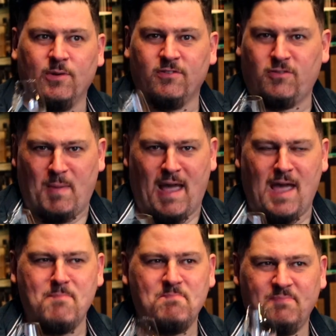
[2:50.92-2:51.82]

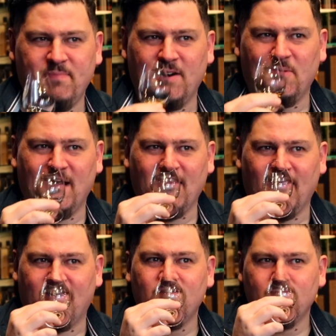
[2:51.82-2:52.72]
spam in a way,
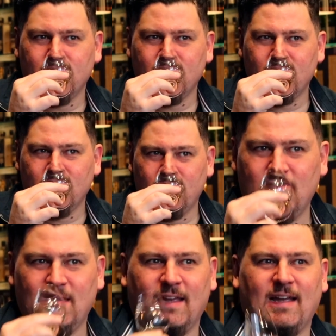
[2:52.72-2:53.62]
like
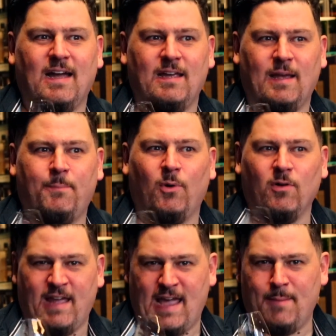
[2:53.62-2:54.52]

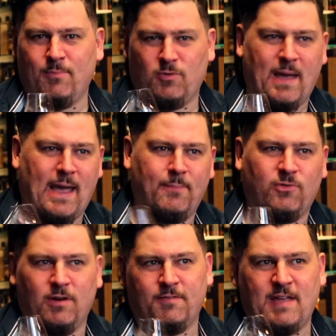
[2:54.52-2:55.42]
boiled ham spam
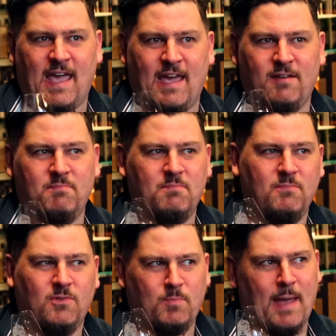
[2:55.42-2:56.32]
sort of can.
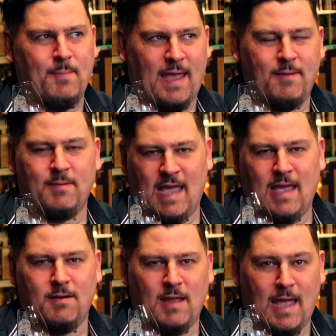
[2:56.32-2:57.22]
Spam ham
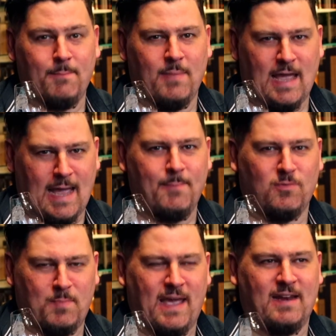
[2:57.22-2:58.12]
can? Ham
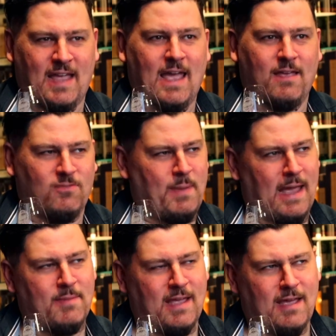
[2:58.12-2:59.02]
spam can?
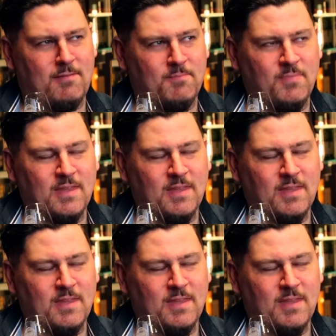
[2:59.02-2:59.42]
Spam can?